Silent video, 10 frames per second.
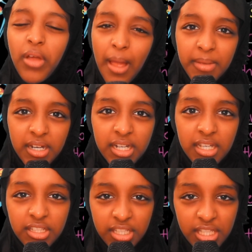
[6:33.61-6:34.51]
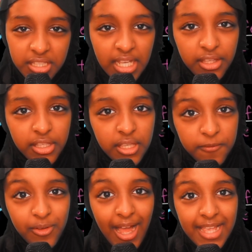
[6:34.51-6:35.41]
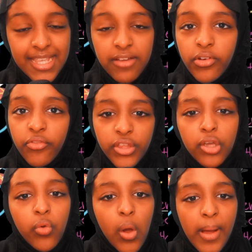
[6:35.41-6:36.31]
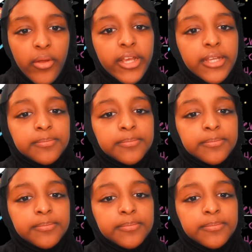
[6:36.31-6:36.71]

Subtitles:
I'm going to give you guys a review about it.